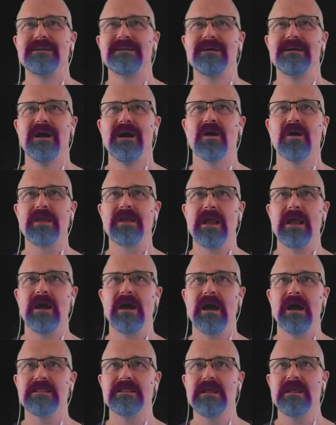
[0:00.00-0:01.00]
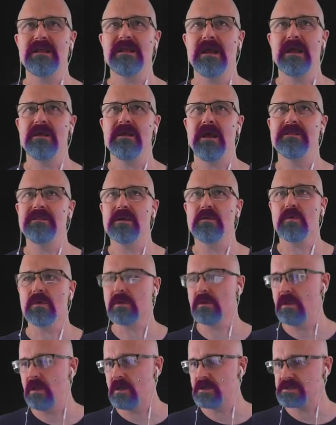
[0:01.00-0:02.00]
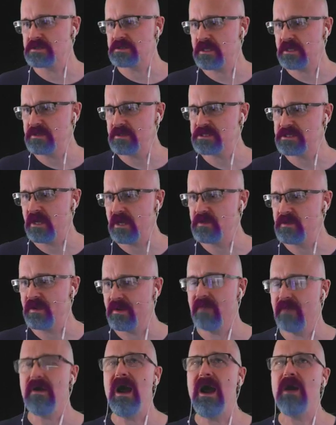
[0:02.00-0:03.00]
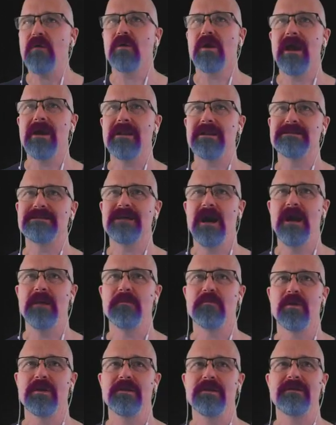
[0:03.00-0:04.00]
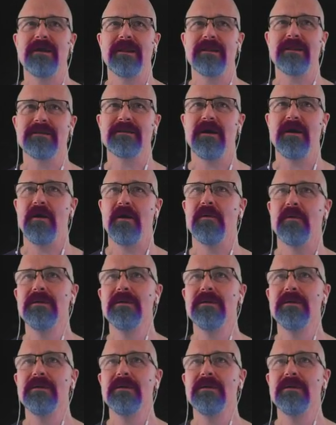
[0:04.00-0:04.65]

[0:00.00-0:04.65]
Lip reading: Okay, I think we're close. How much time do we have? We're out of time, Rory. You've got to go.